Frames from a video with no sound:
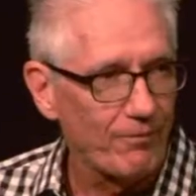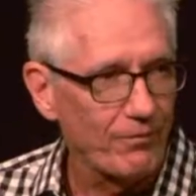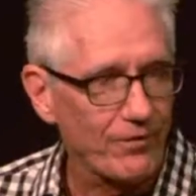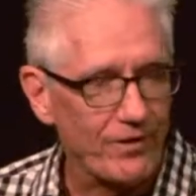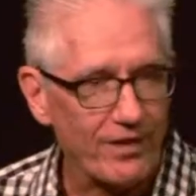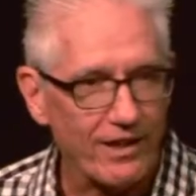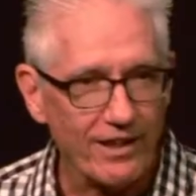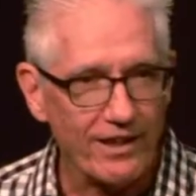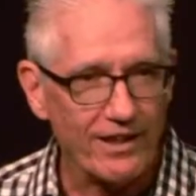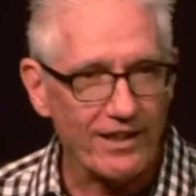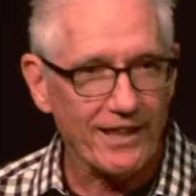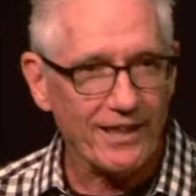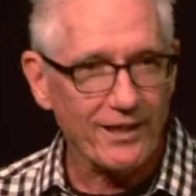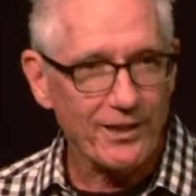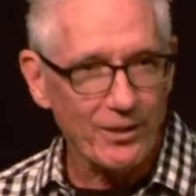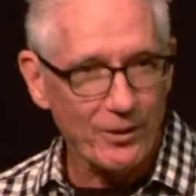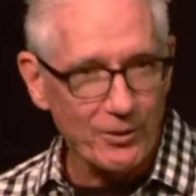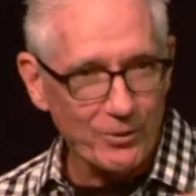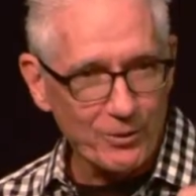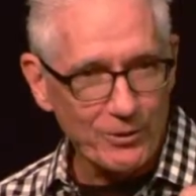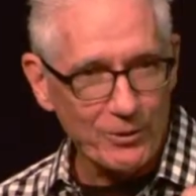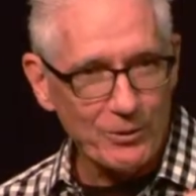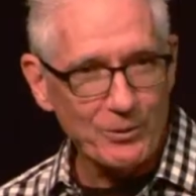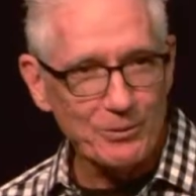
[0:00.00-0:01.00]
kind of like you
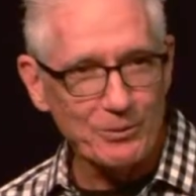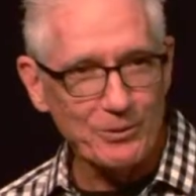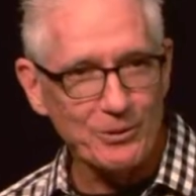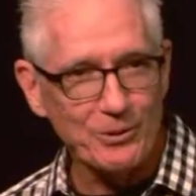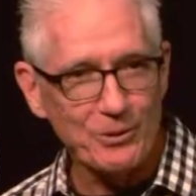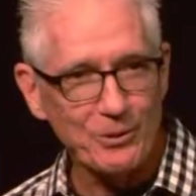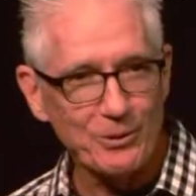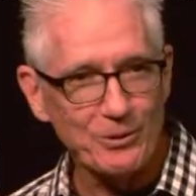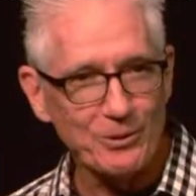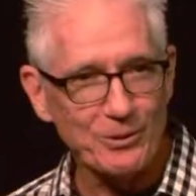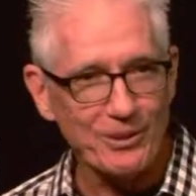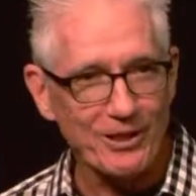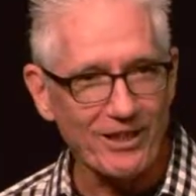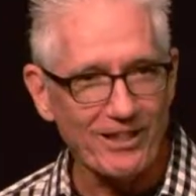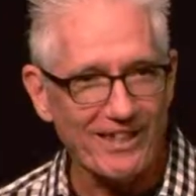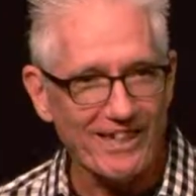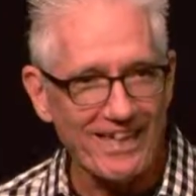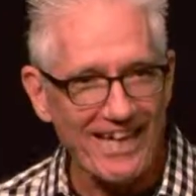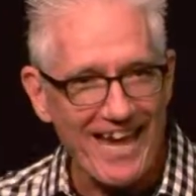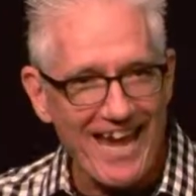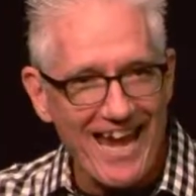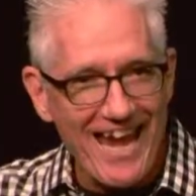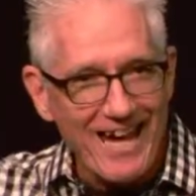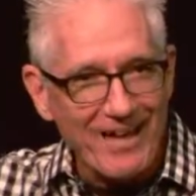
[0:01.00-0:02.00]
were when you were in junior high,
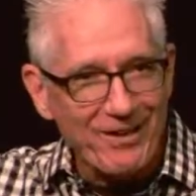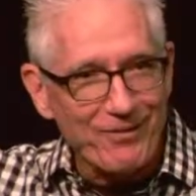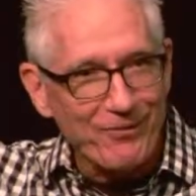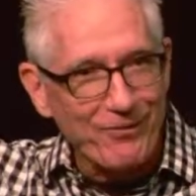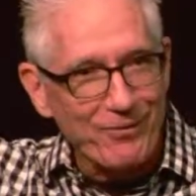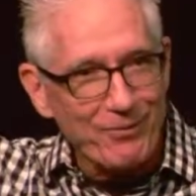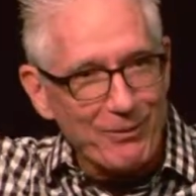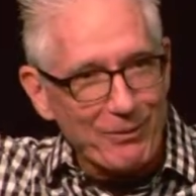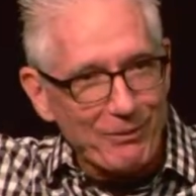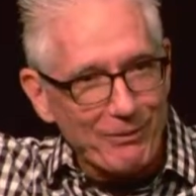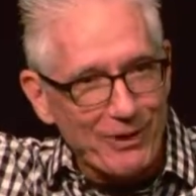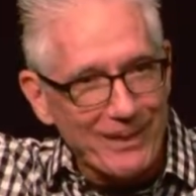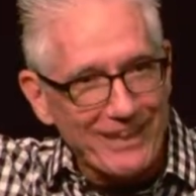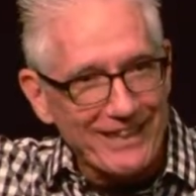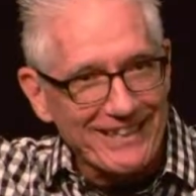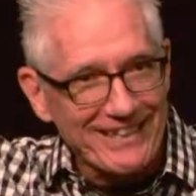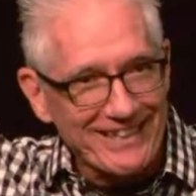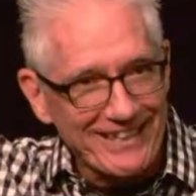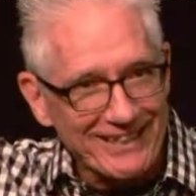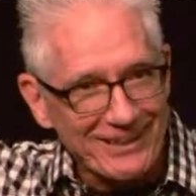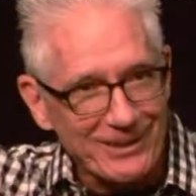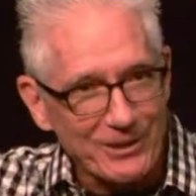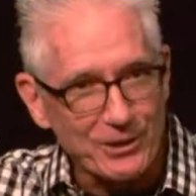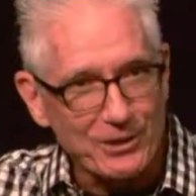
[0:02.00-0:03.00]
hanging from the
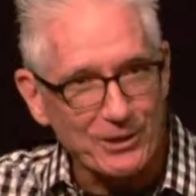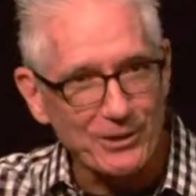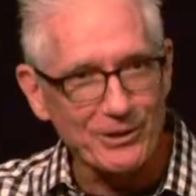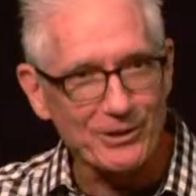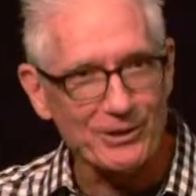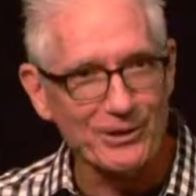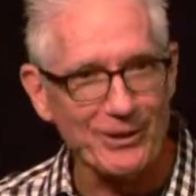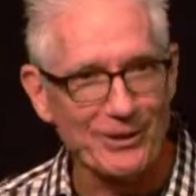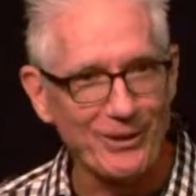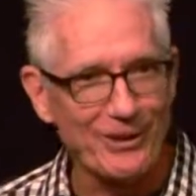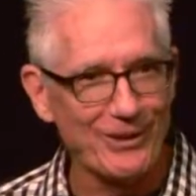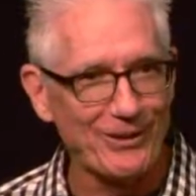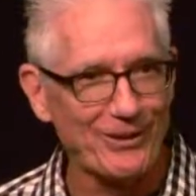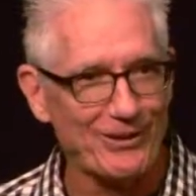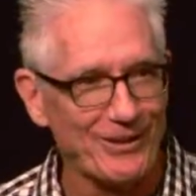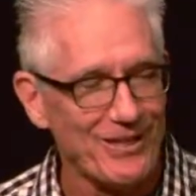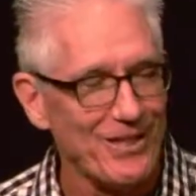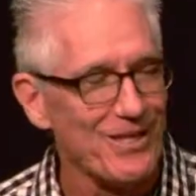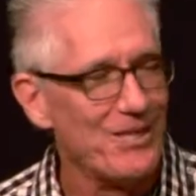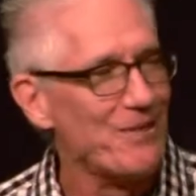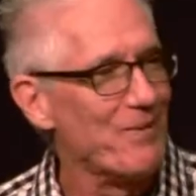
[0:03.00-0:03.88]
railing at church, you know.